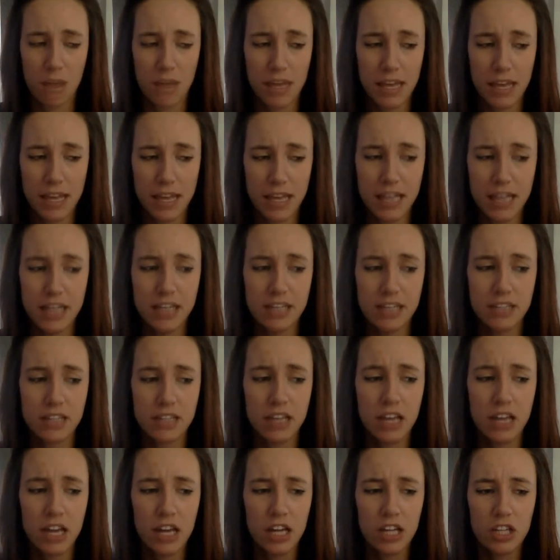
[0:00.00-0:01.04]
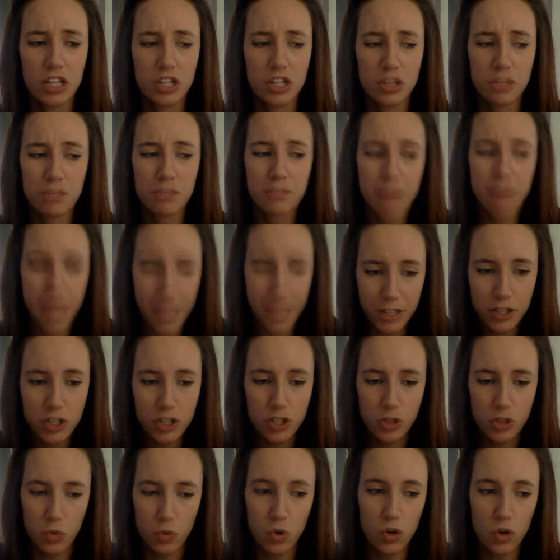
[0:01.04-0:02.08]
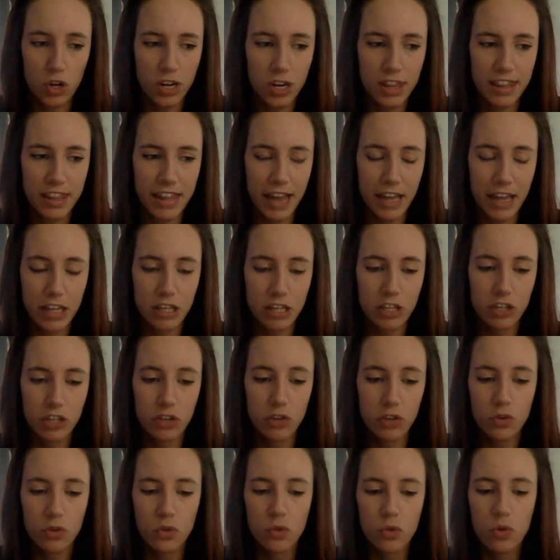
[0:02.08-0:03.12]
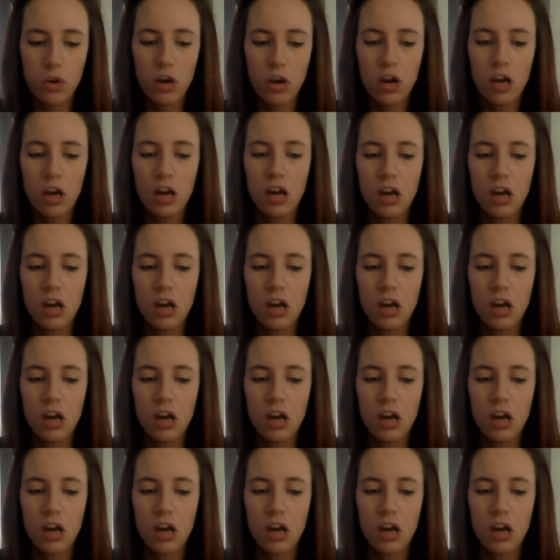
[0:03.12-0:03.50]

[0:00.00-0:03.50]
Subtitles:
is to make sure that you